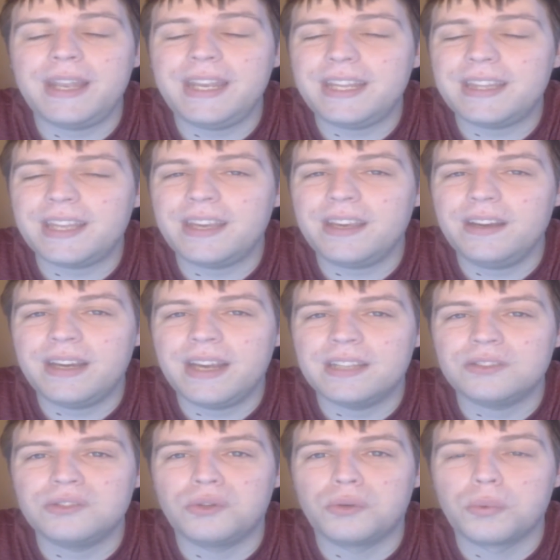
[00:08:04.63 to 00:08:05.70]
anything
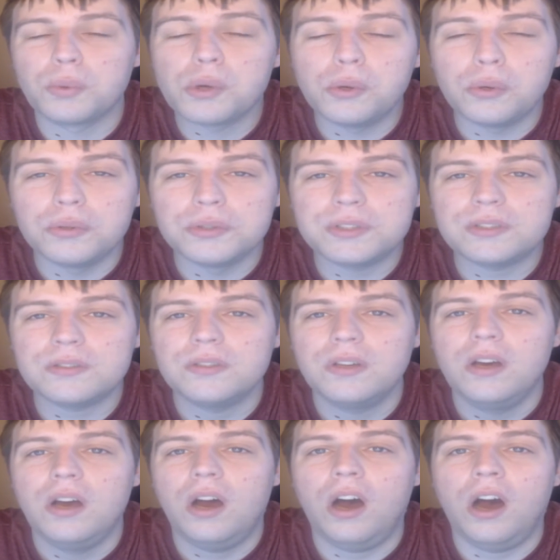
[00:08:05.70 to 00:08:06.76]
against the rules
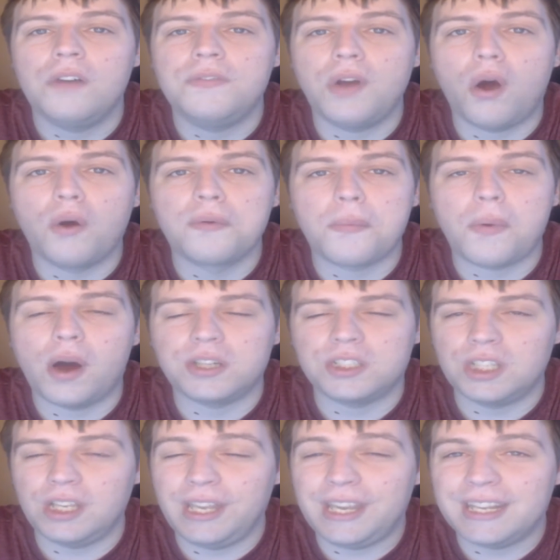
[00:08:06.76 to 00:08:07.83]
of the
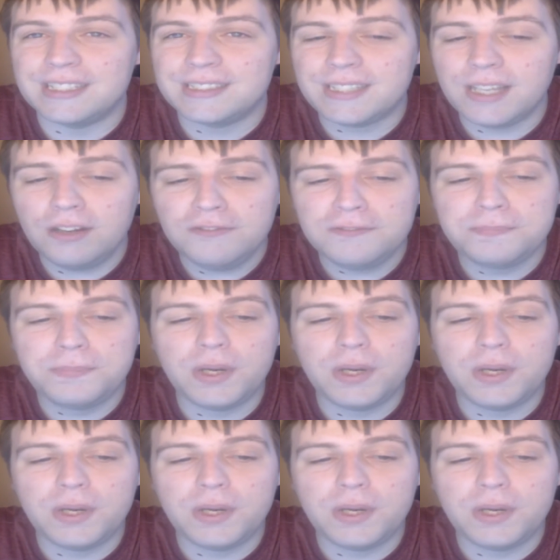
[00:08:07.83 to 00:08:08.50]
Overwatch League itself,